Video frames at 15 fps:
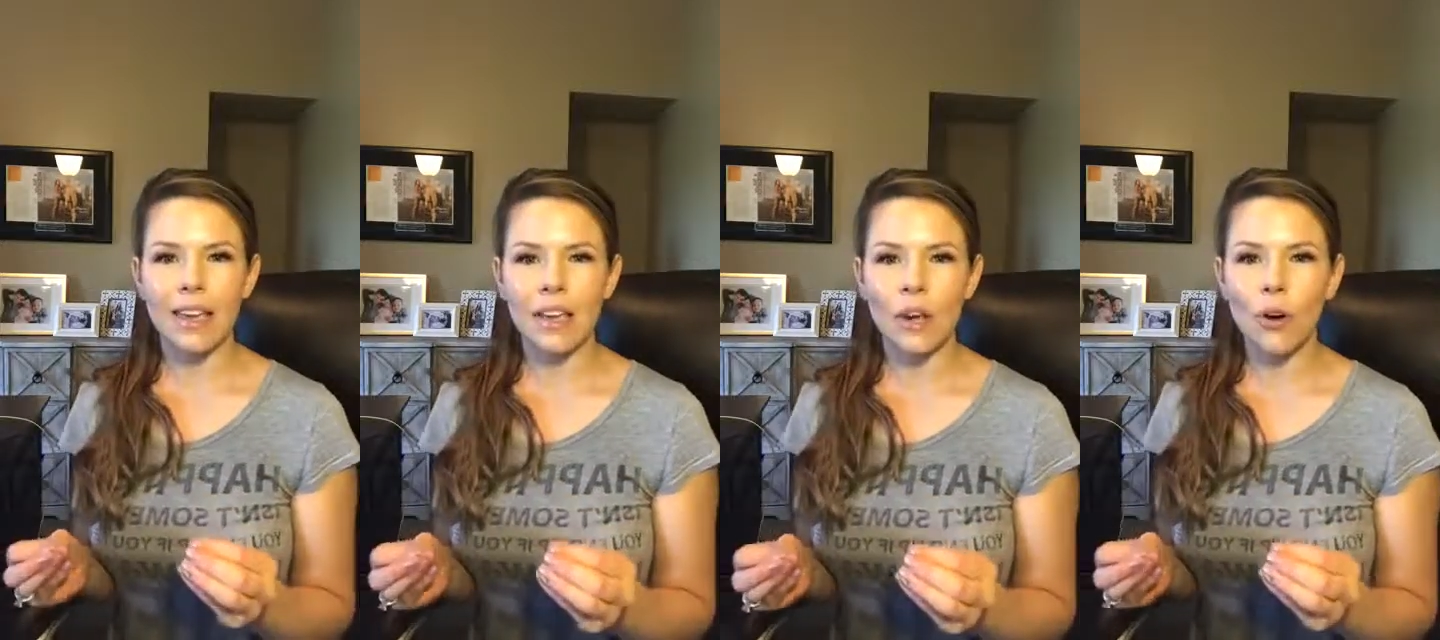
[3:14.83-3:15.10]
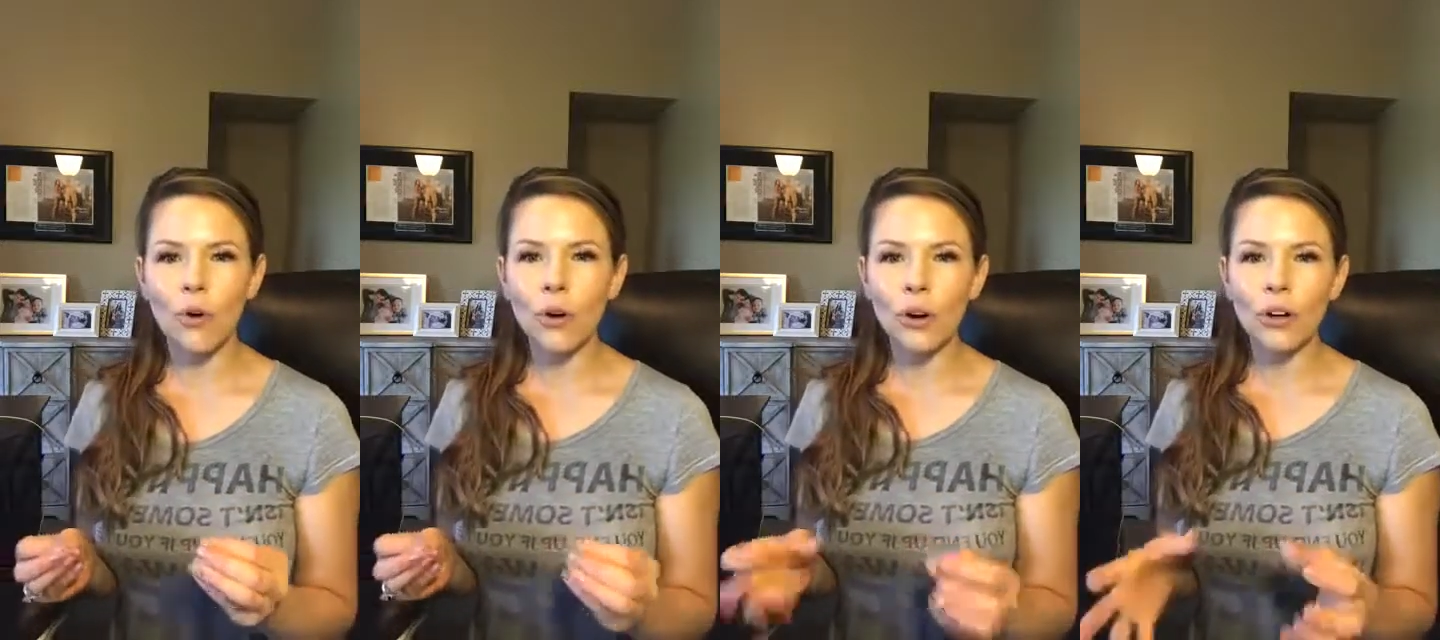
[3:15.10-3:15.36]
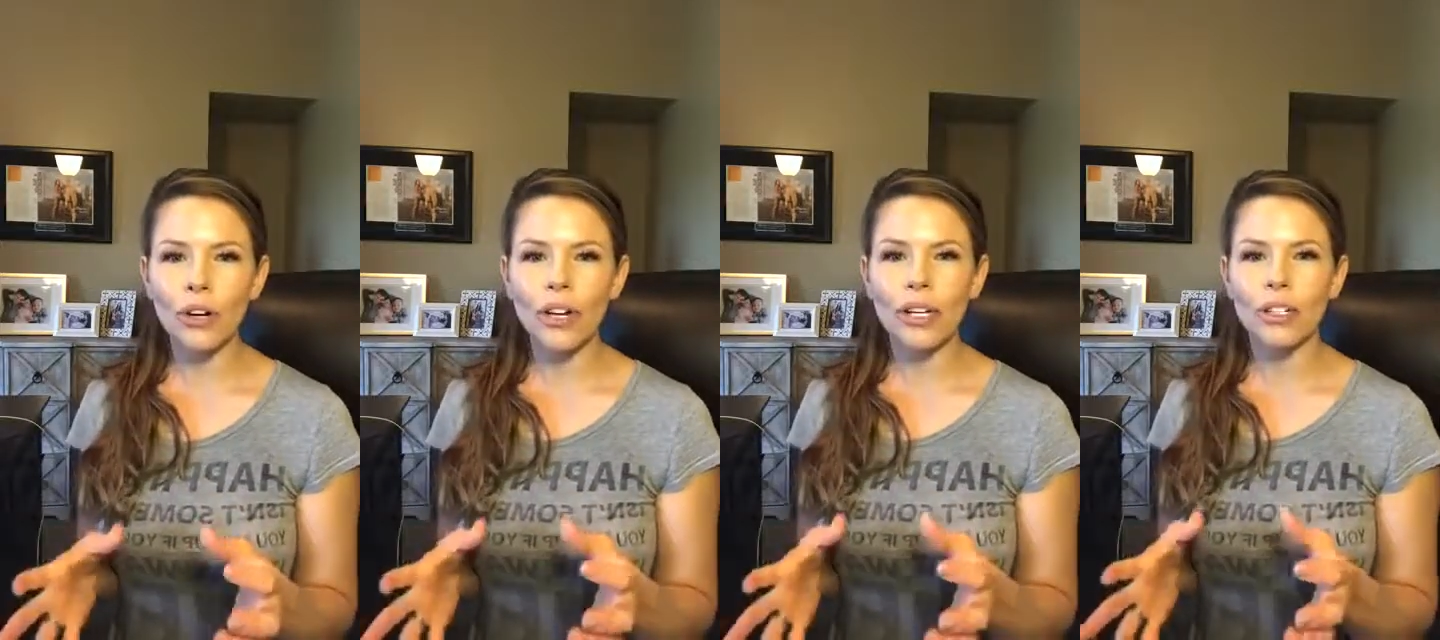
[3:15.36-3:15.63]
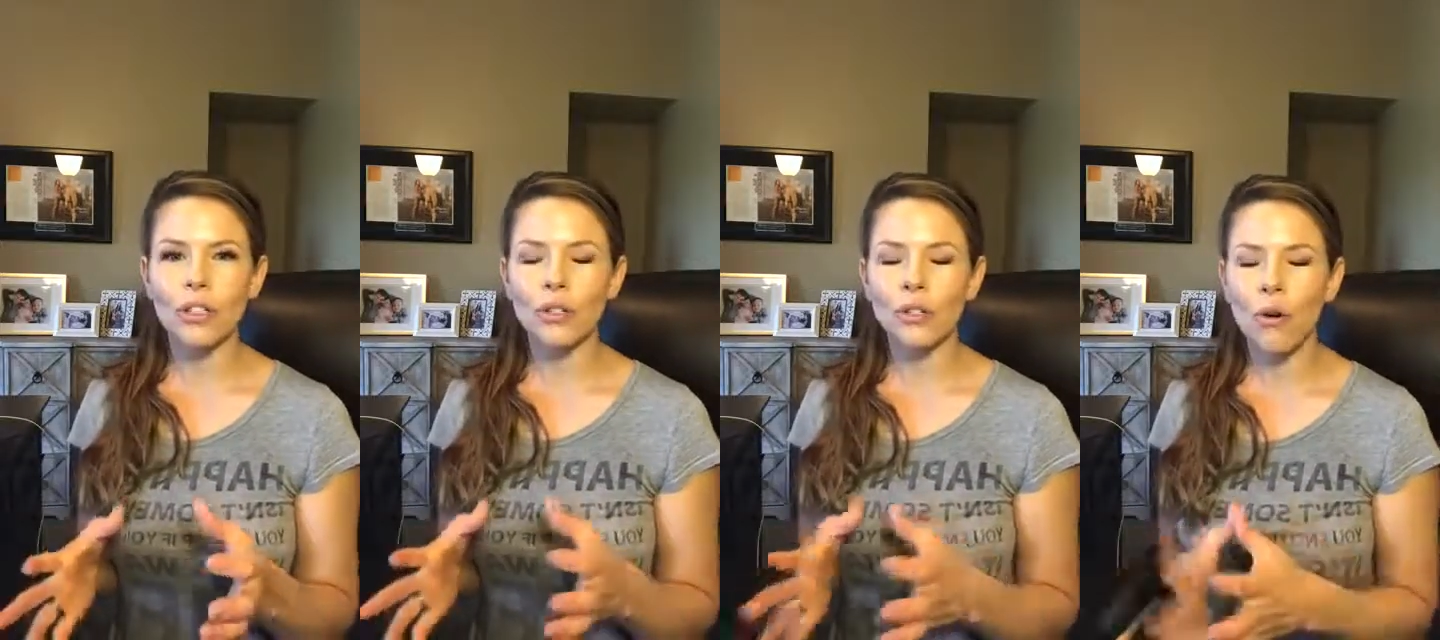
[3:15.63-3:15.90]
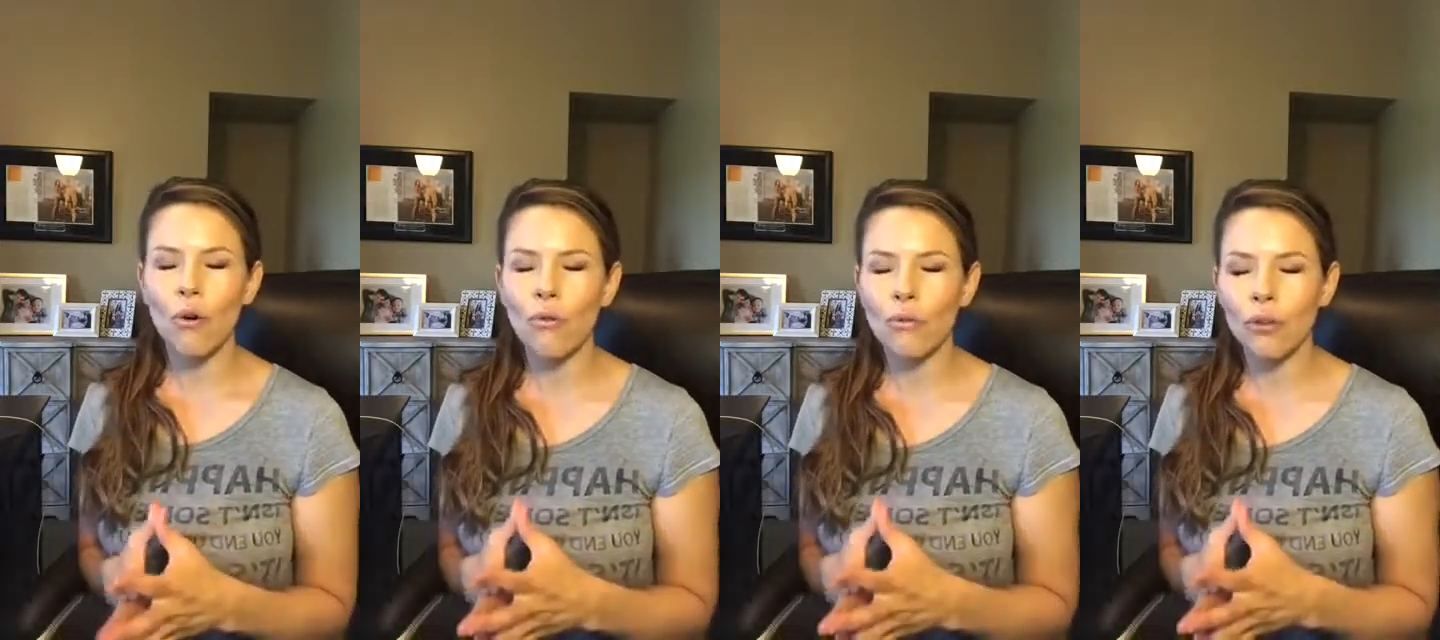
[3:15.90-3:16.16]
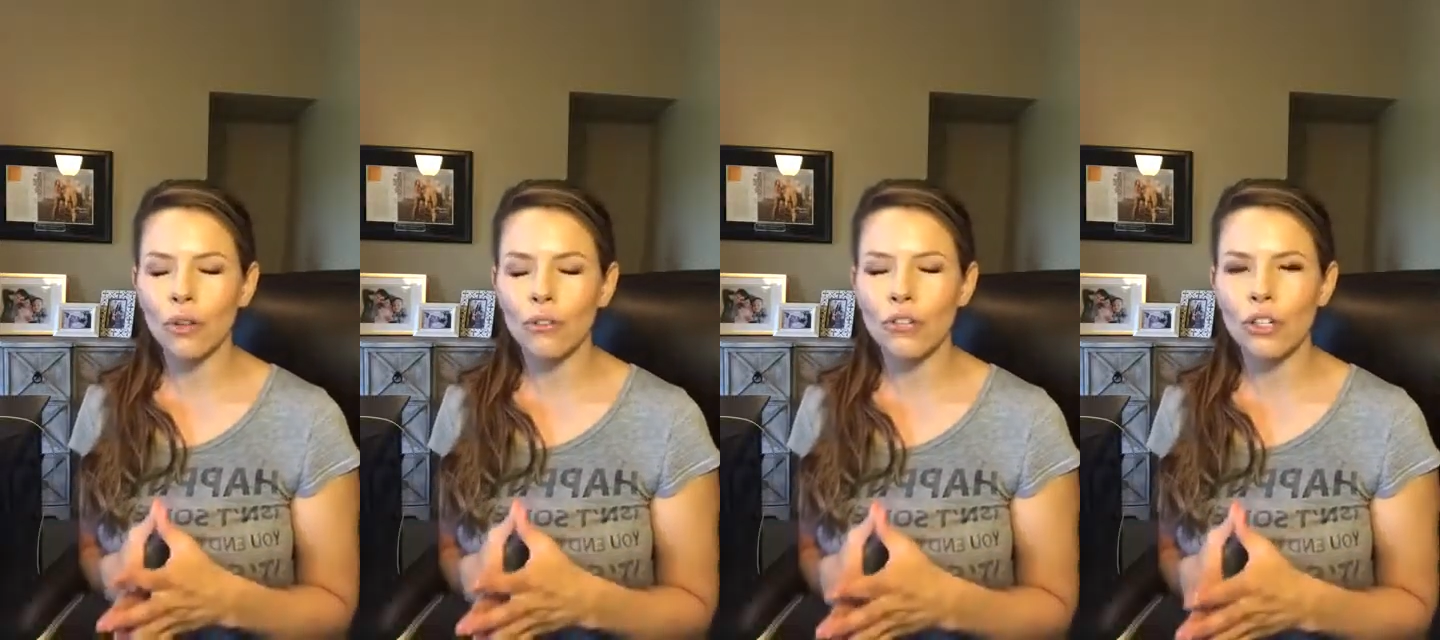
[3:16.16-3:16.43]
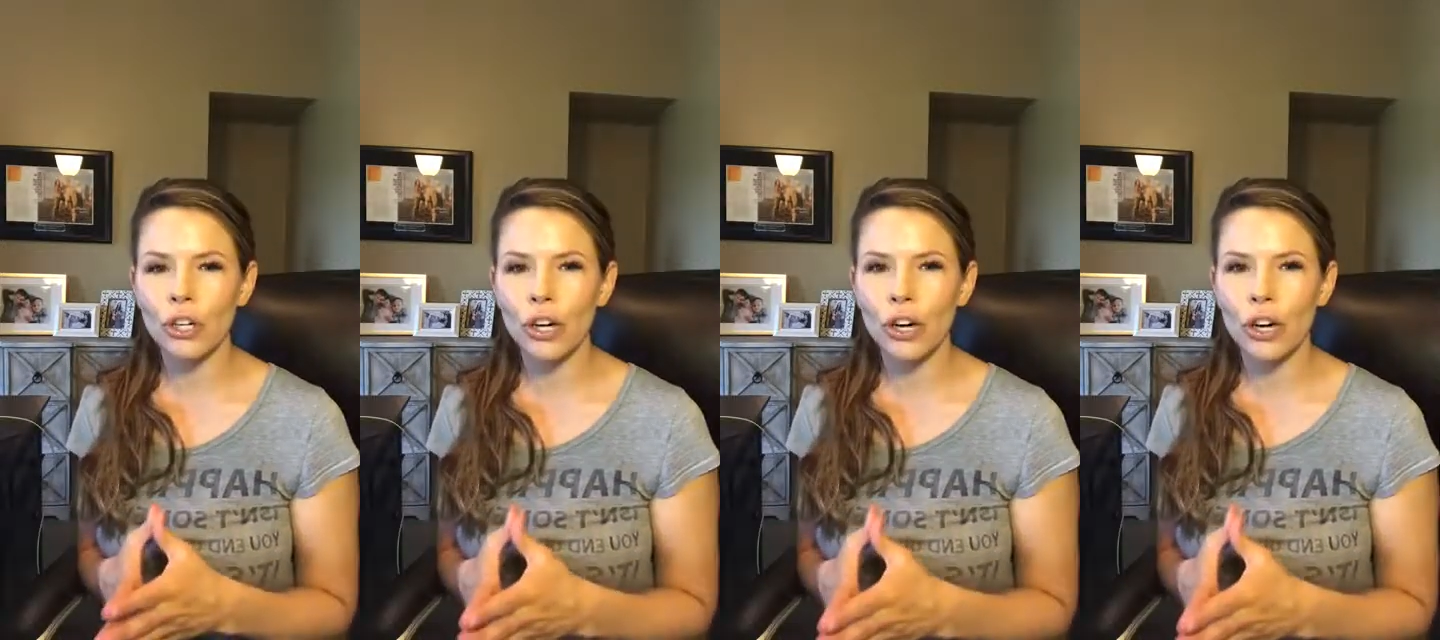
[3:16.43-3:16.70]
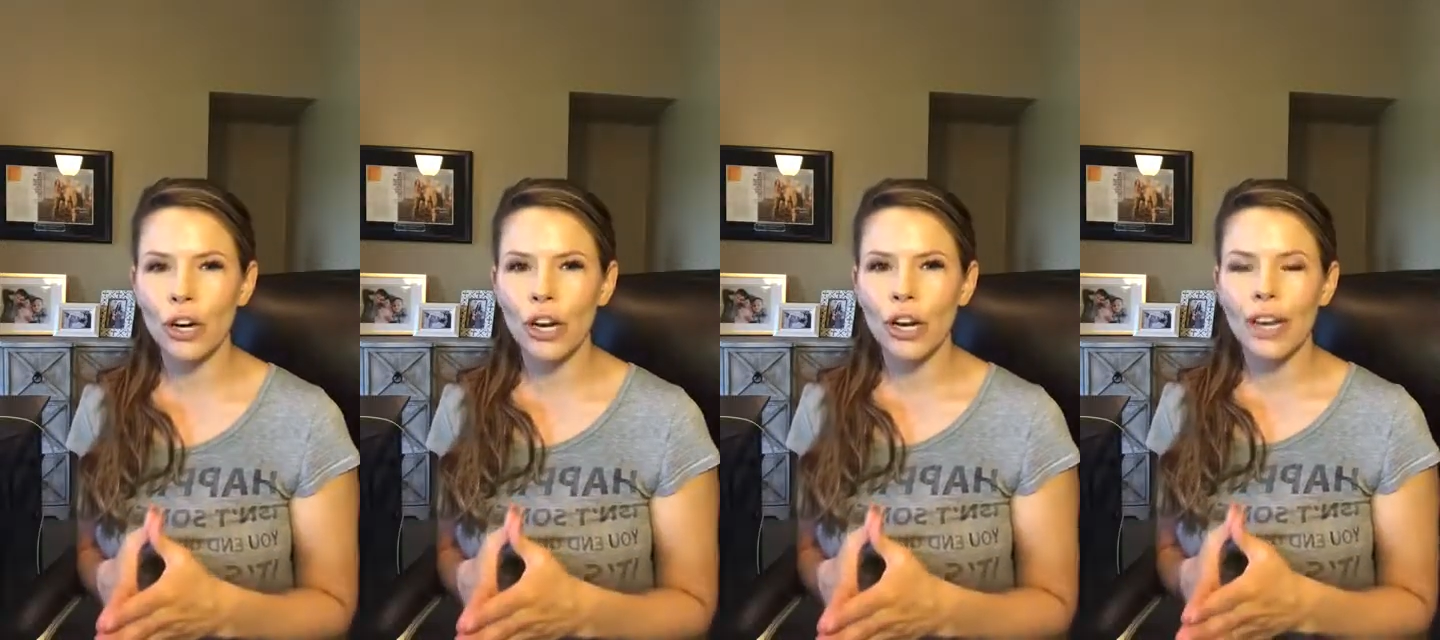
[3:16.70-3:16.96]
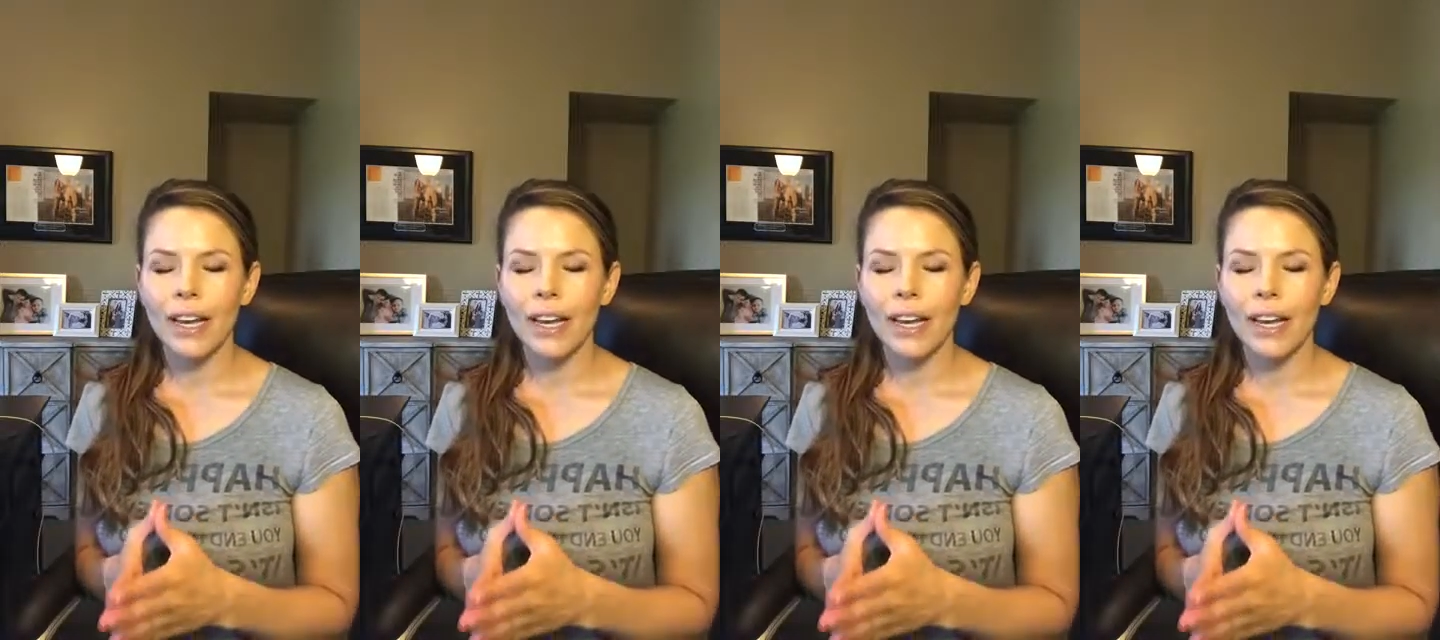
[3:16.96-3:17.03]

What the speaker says: yogurt is so full of sugar,